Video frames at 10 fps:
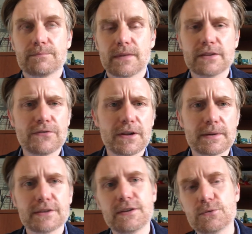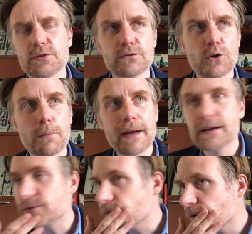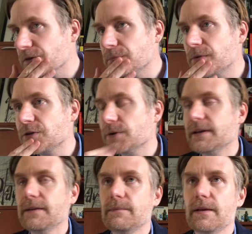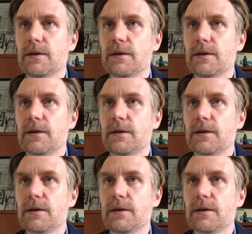It's funny because he would sort of go back and forth between